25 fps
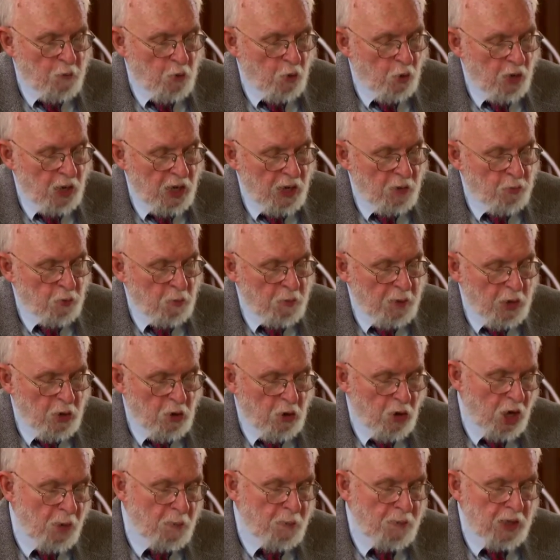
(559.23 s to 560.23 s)
who are left, will be
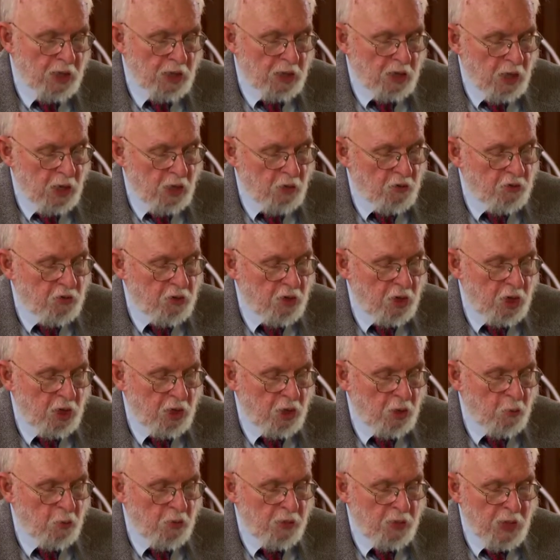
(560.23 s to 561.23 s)
caught up in the clouds
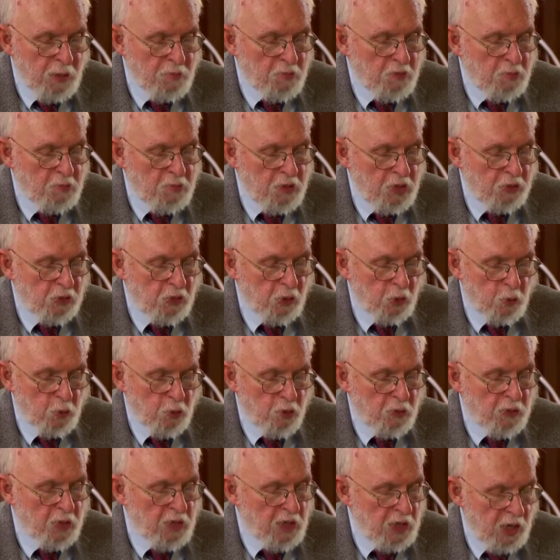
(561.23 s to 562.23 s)
together with them to meet the
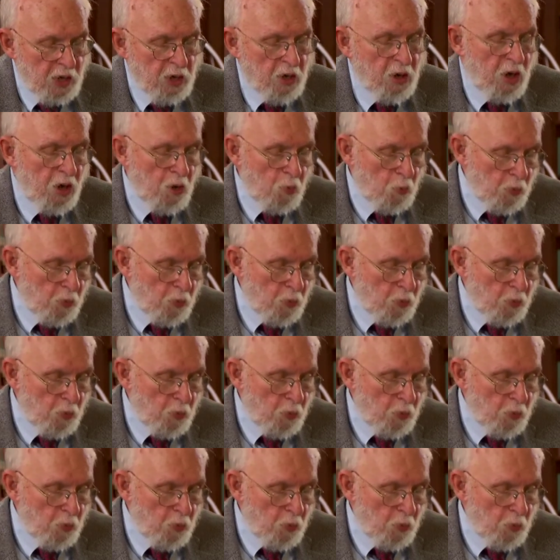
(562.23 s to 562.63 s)
Lord in the air,